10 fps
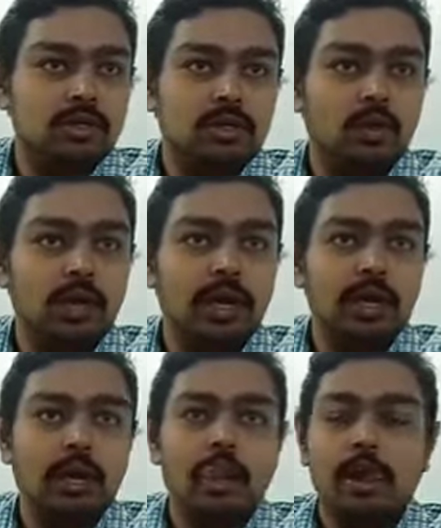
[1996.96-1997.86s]

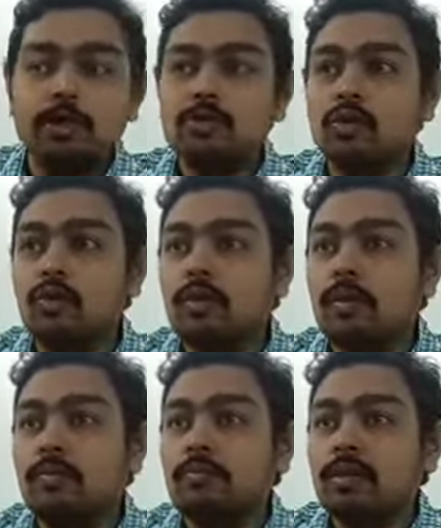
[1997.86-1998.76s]
Okay. So
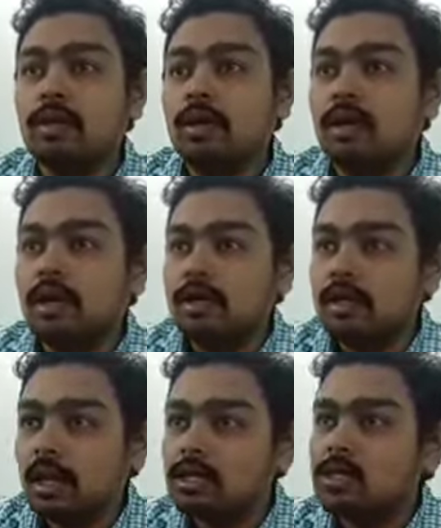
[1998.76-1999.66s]

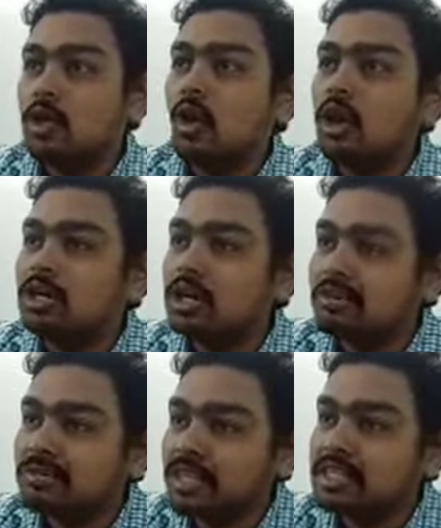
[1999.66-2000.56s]
there is lot
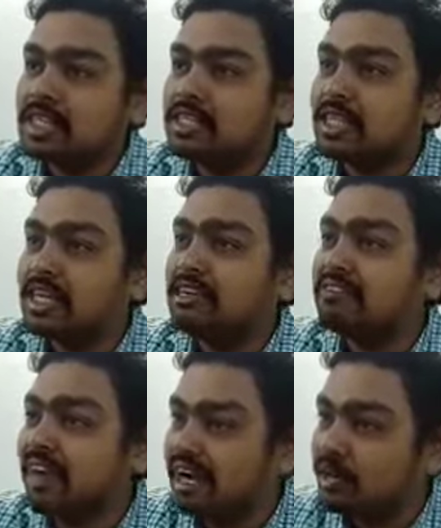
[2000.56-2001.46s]
of restriction in
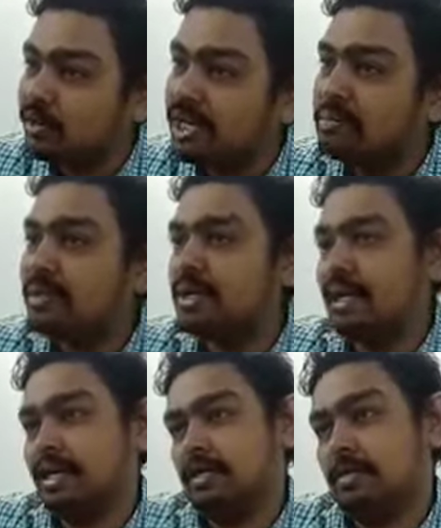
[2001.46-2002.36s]
finding an independent
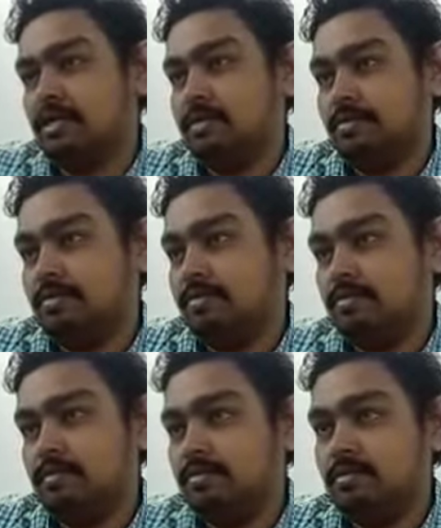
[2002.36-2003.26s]
director.
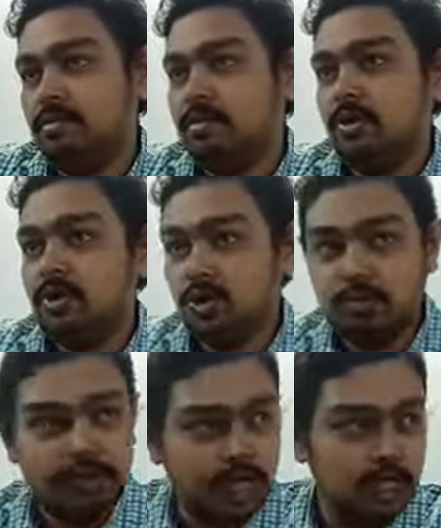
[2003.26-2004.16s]
He should
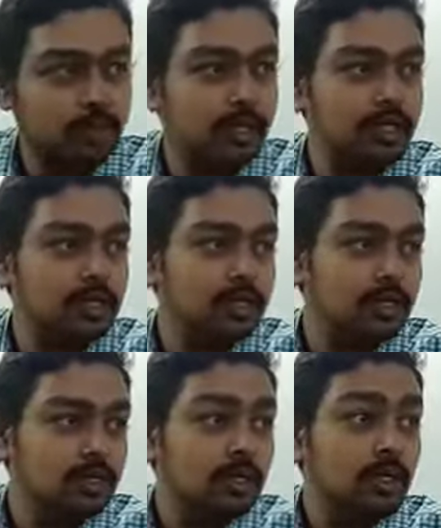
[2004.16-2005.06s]
be expert.
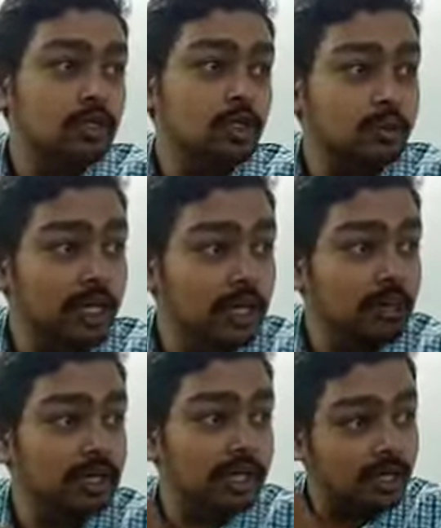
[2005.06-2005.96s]
He should be
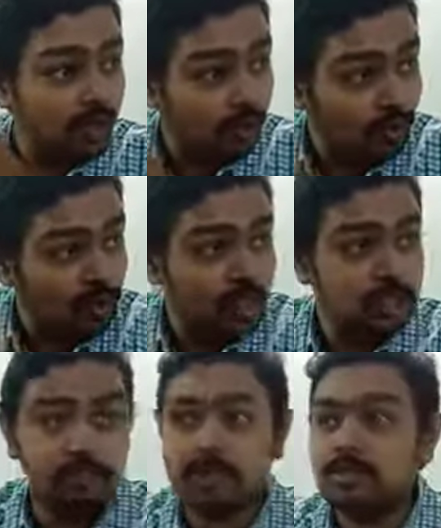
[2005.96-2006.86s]
independent in all
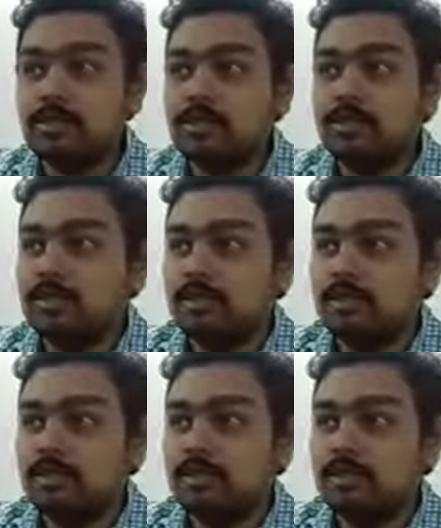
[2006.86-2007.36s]
respects.